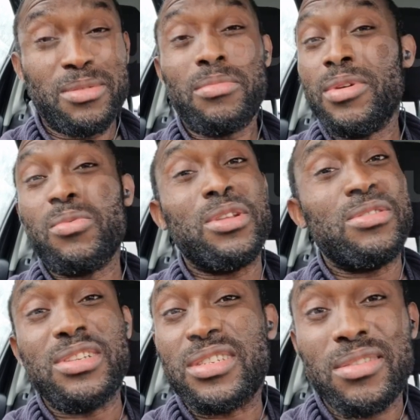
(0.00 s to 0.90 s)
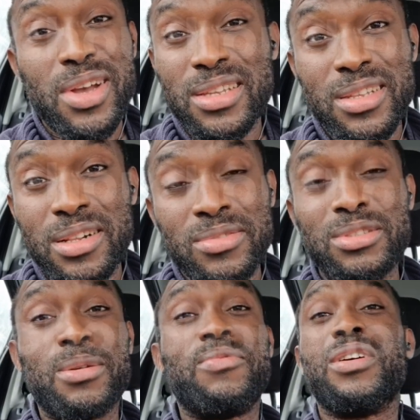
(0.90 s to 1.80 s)
Maybe we not deceive ourselves.
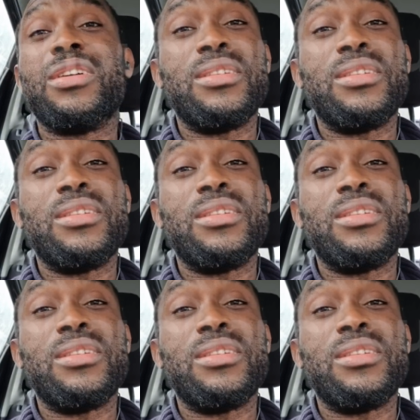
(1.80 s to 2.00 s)
Stop fucking